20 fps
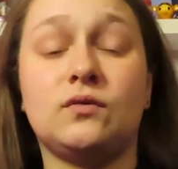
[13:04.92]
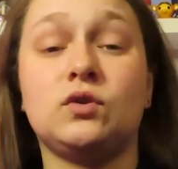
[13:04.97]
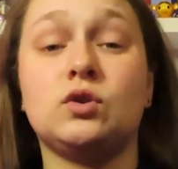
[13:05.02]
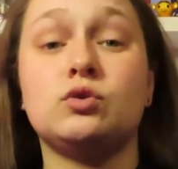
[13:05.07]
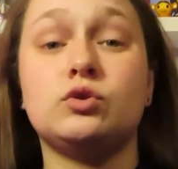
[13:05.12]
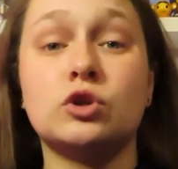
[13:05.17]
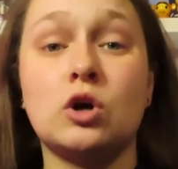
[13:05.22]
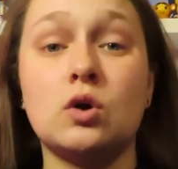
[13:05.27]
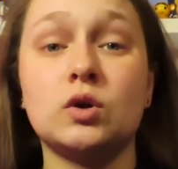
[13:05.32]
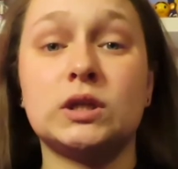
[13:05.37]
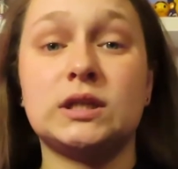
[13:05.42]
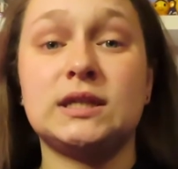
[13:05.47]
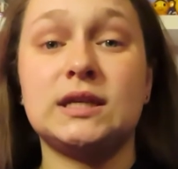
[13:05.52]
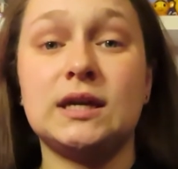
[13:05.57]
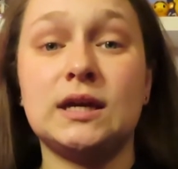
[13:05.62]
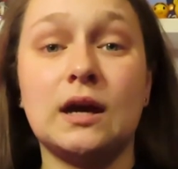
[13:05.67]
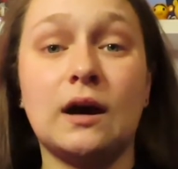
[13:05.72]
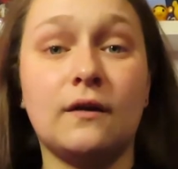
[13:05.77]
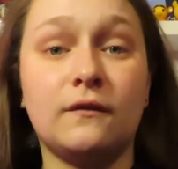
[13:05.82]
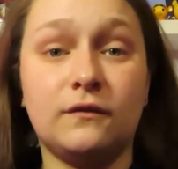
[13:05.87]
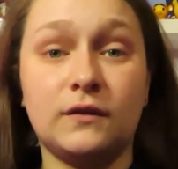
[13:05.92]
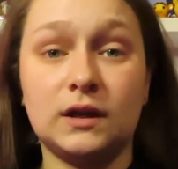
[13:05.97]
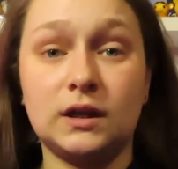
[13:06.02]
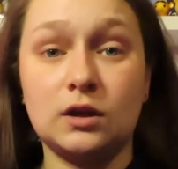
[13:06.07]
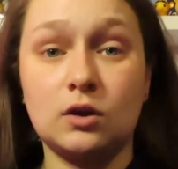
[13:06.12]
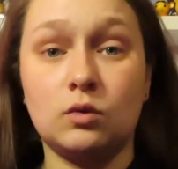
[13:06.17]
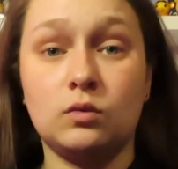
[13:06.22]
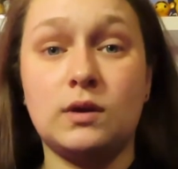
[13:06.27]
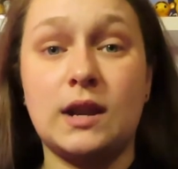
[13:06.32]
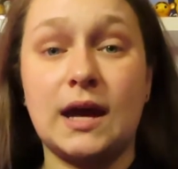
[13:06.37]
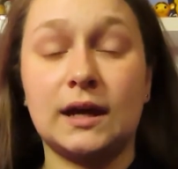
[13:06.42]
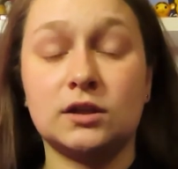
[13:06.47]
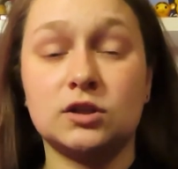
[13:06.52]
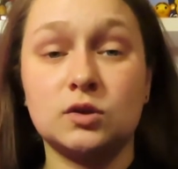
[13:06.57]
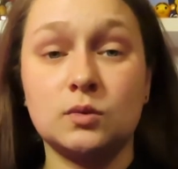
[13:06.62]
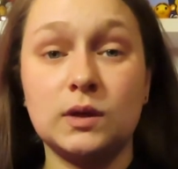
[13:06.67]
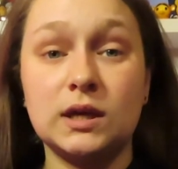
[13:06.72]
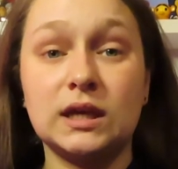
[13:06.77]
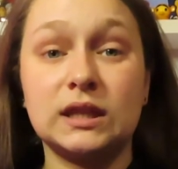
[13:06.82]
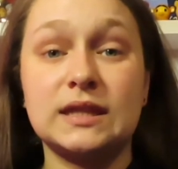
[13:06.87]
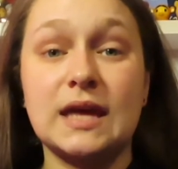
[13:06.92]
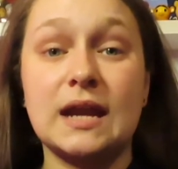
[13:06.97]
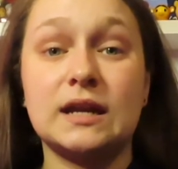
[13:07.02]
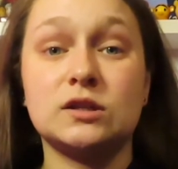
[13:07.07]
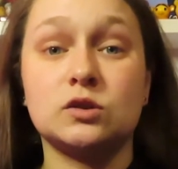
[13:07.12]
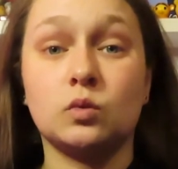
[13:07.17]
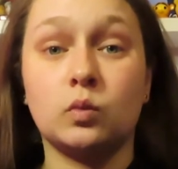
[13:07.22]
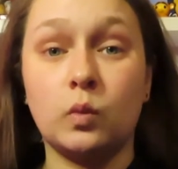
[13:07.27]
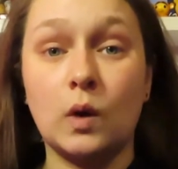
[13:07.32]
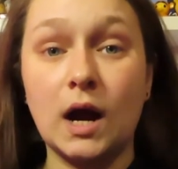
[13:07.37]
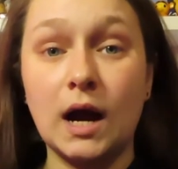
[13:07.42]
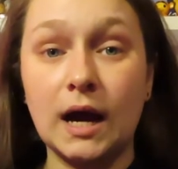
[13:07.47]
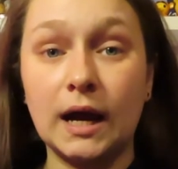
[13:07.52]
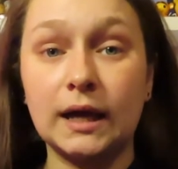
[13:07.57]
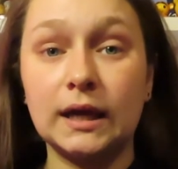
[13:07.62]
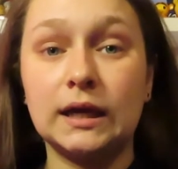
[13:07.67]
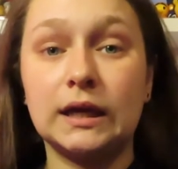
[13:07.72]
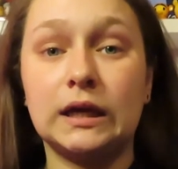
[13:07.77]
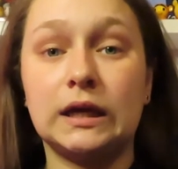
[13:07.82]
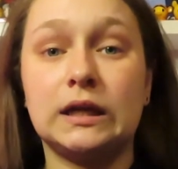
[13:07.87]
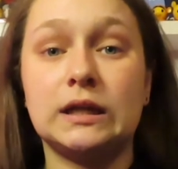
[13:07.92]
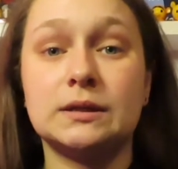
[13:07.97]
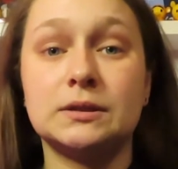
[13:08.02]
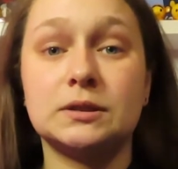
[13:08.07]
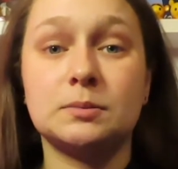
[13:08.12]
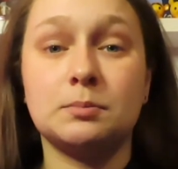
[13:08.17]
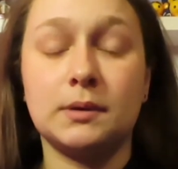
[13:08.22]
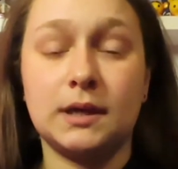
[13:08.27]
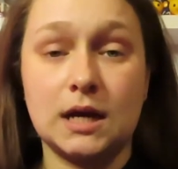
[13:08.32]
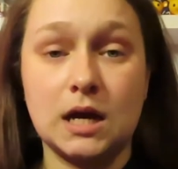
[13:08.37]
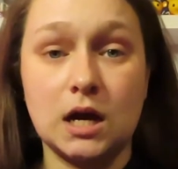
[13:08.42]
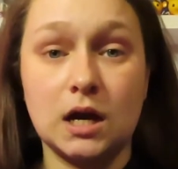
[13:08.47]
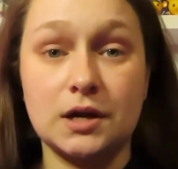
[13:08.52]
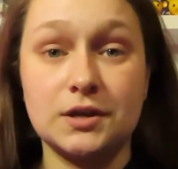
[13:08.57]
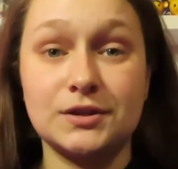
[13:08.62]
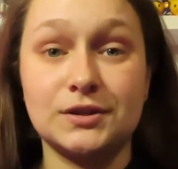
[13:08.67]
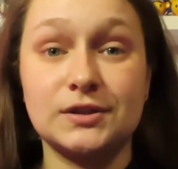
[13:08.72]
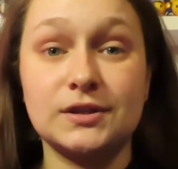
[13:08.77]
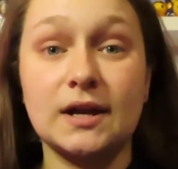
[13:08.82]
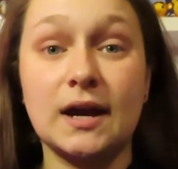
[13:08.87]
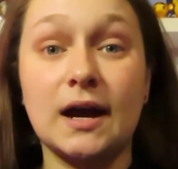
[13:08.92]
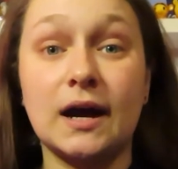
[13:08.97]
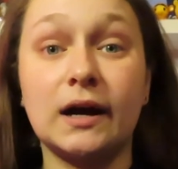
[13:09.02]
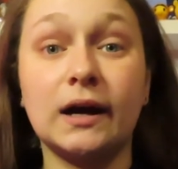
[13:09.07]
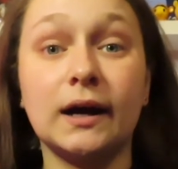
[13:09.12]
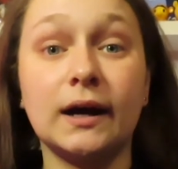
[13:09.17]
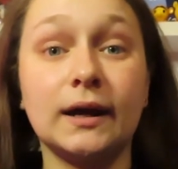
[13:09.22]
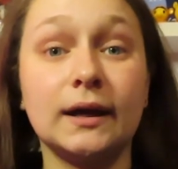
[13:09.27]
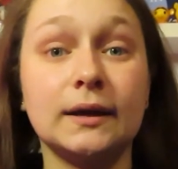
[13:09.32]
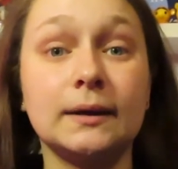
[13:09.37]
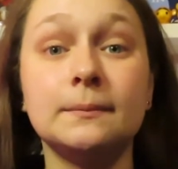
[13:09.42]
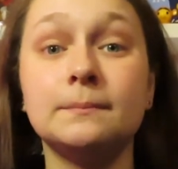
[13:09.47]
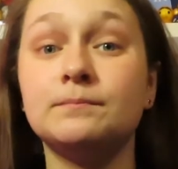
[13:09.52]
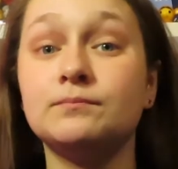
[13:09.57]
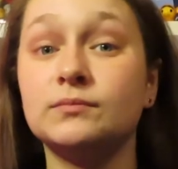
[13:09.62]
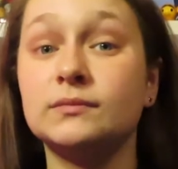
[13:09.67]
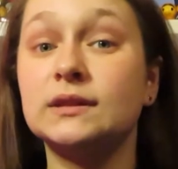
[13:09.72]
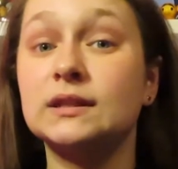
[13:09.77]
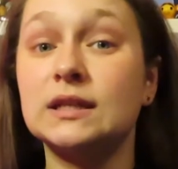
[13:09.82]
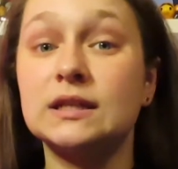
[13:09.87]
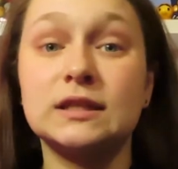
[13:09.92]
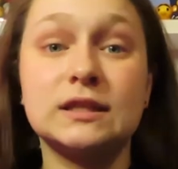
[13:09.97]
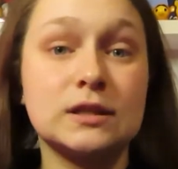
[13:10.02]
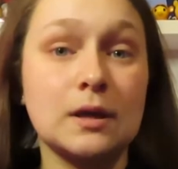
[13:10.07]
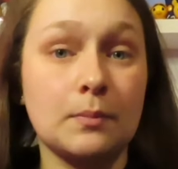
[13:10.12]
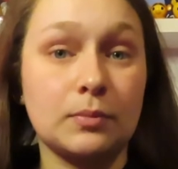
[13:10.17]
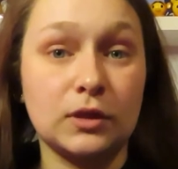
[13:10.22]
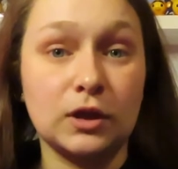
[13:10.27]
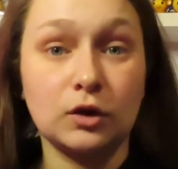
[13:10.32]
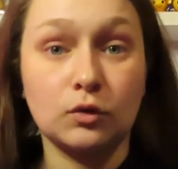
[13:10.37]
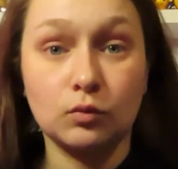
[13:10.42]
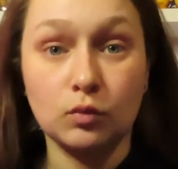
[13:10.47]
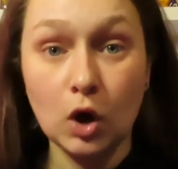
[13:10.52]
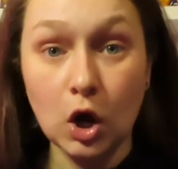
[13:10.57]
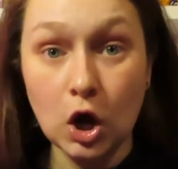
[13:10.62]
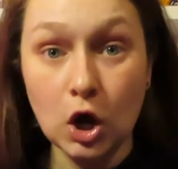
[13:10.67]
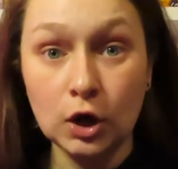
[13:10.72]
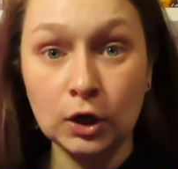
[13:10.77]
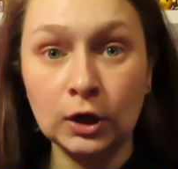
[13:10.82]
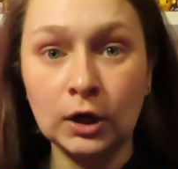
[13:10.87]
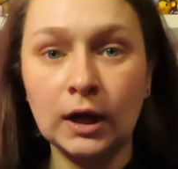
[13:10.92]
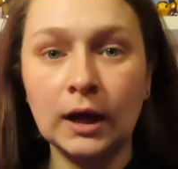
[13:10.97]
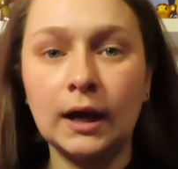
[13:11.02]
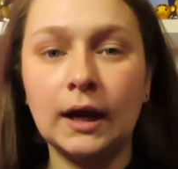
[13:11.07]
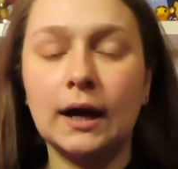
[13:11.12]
you don't see a video next week, that is why. It is because I did something wrong.